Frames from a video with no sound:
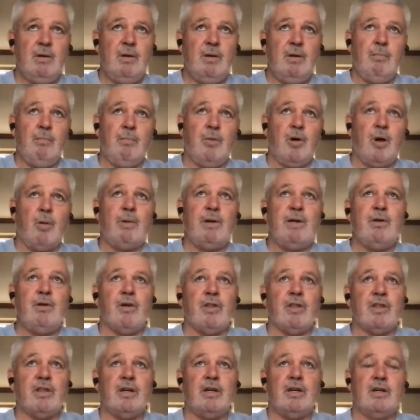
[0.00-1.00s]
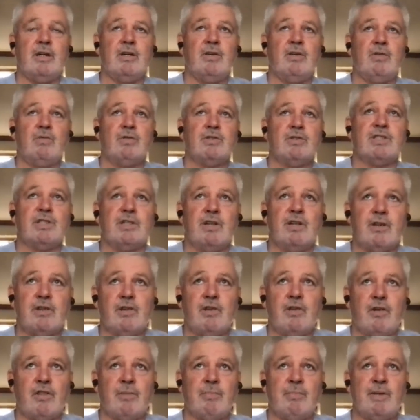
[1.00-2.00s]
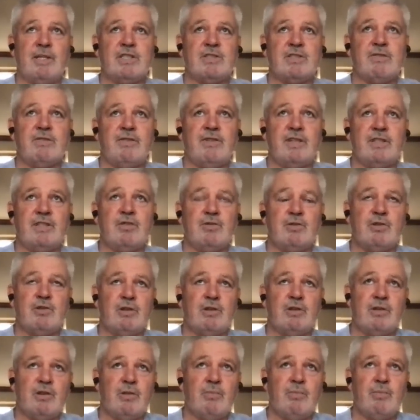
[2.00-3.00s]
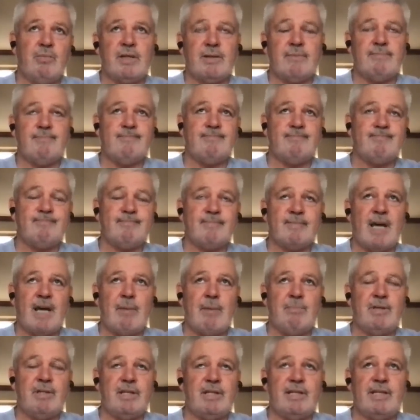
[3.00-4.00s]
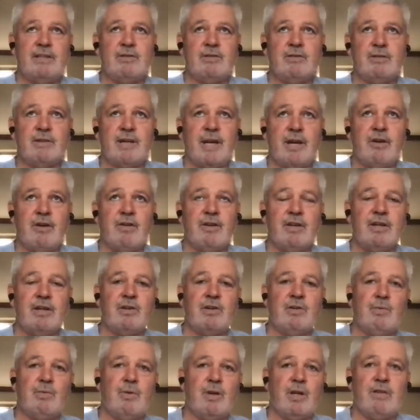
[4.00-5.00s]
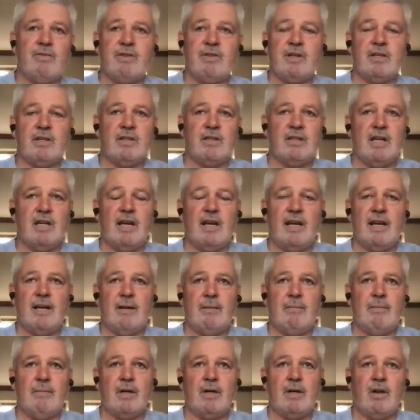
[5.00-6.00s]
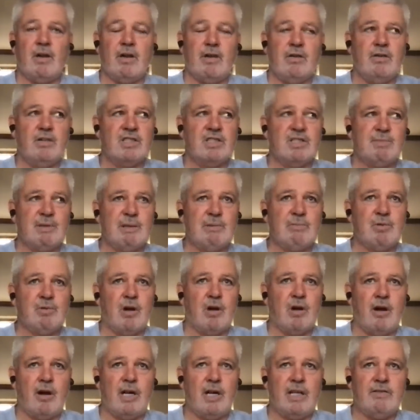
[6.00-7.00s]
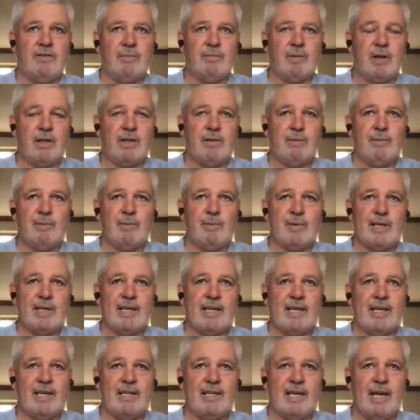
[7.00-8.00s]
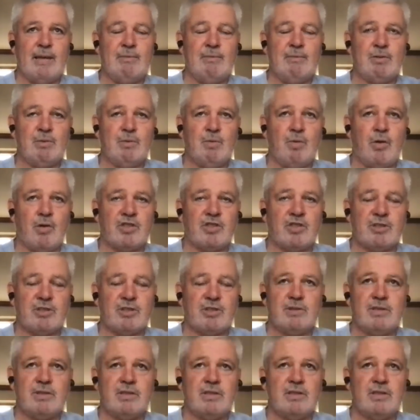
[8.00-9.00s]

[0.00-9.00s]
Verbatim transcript: probably not was it not, not the best fit, or a little bit uppity or arrogant or whatever. Um, and I couldn't speak more highly of him. I remember he, he came to Wasps,